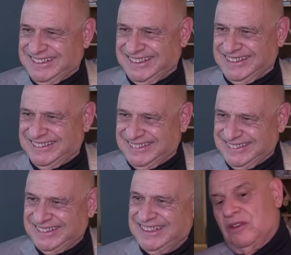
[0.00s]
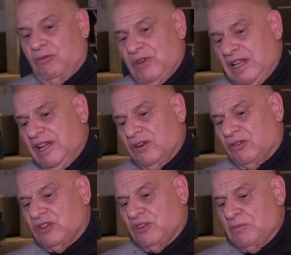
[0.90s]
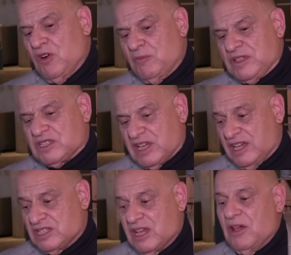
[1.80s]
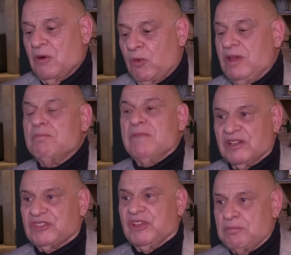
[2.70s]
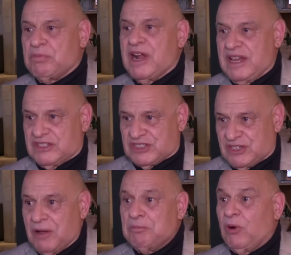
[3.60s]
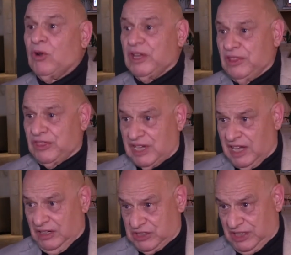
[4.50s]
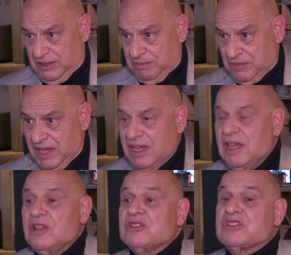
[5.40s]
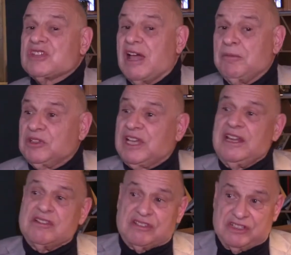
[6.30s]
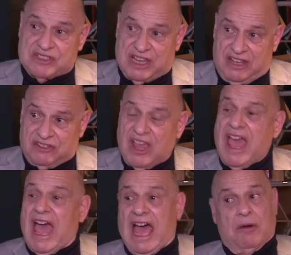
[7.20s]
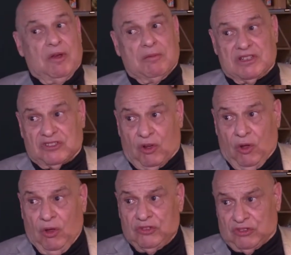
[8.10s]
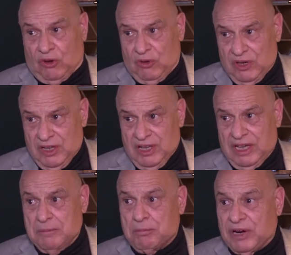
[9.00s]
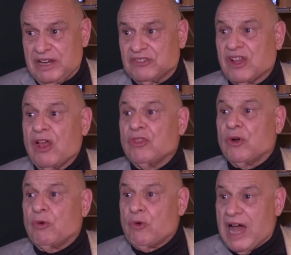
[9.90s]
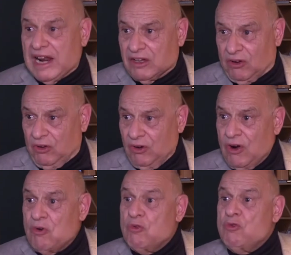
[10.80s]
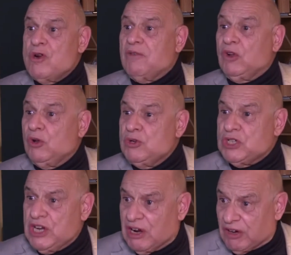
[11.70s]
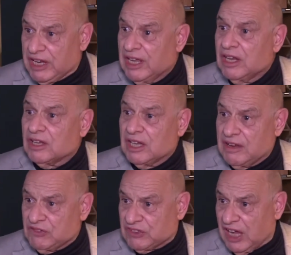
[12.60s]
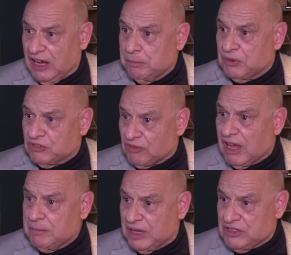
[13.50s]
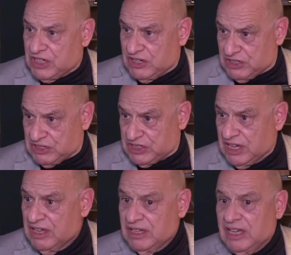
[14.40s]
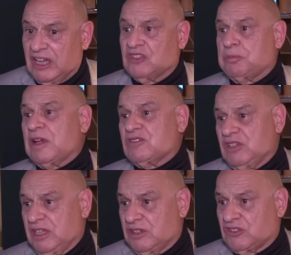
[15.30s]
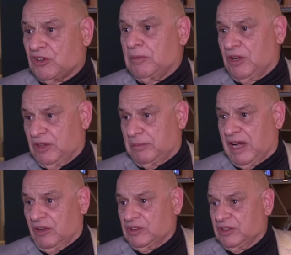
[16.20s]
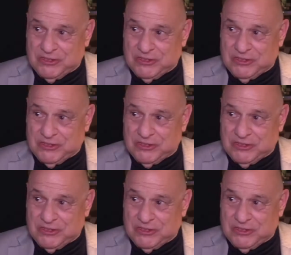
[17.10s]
Yeah. The Red Letter Christian movement says we must embrace falling theology. Simultaneously says, and we must also embrace the radical, revolutionary lifestyle prescribed by Jesus, especially in the Sermon on the Mount.